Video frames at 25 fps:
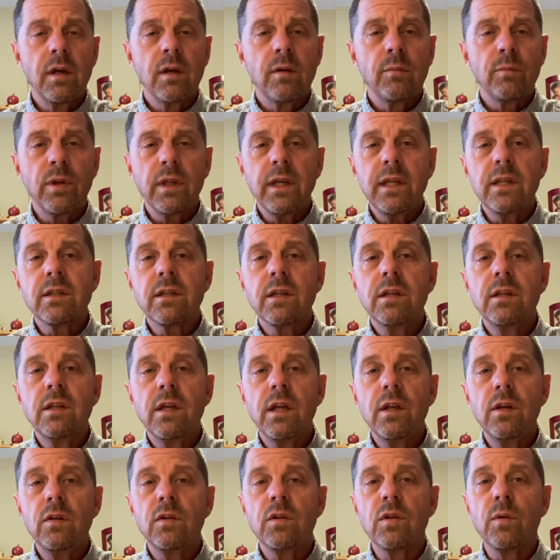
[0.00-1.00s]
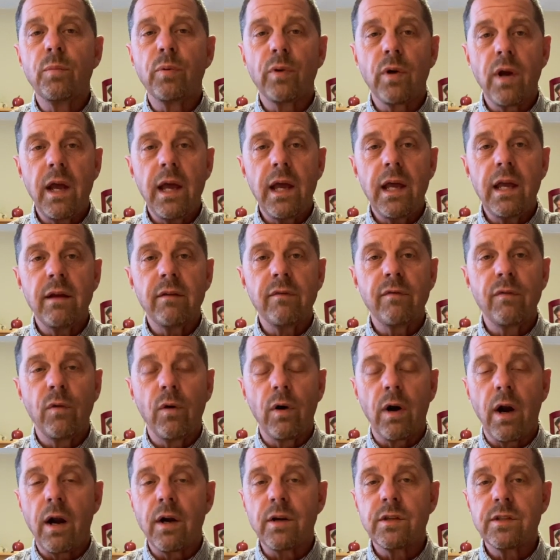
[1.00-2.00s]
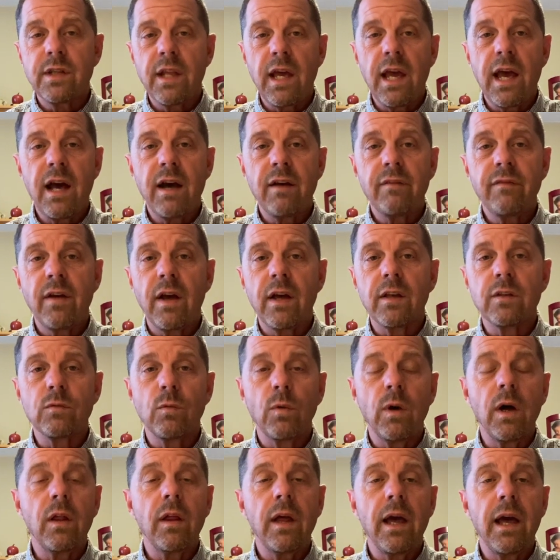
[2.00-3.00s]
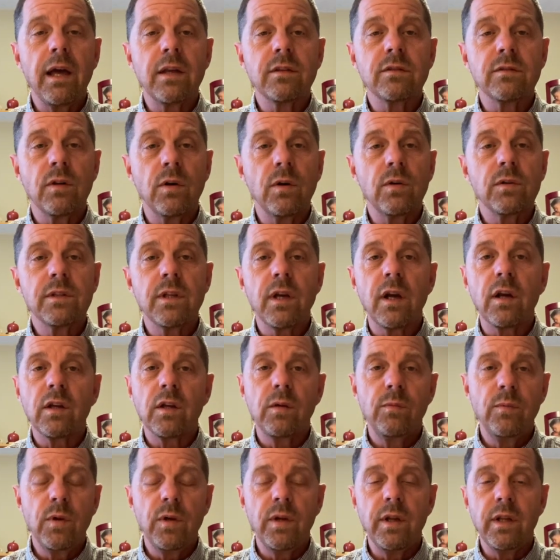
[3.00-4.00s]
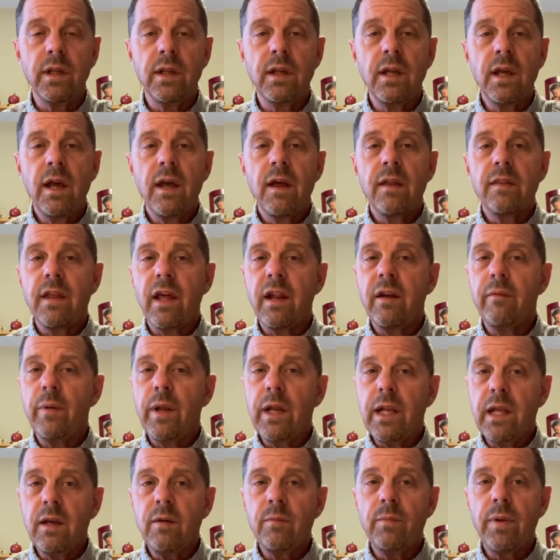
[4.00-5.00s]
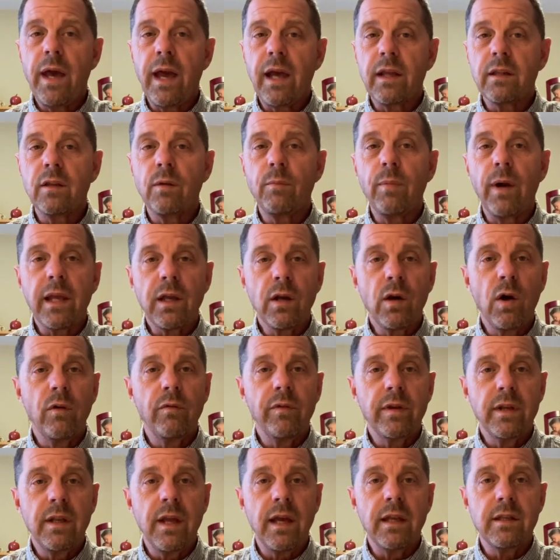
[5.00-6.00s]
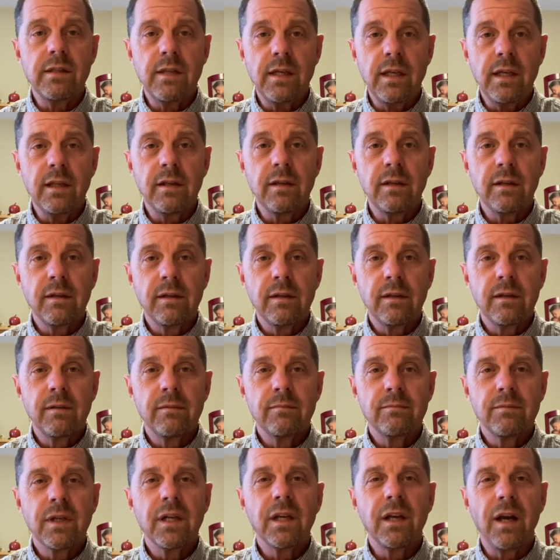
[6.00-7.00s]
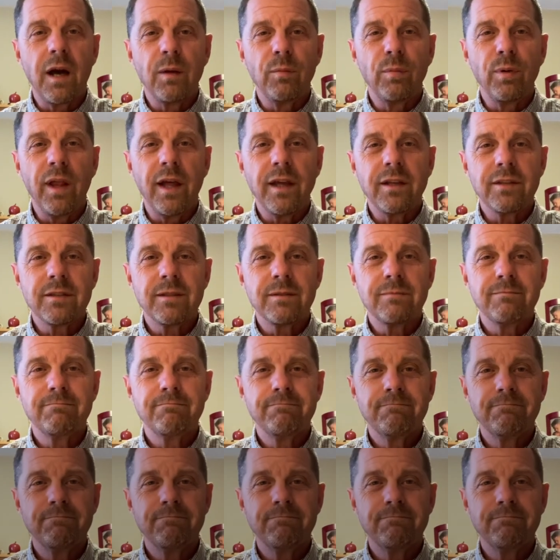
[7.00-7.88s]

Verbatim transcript: Please continue to pray for our staff as well as those in our community that have been impacted by COVID 19. God bless.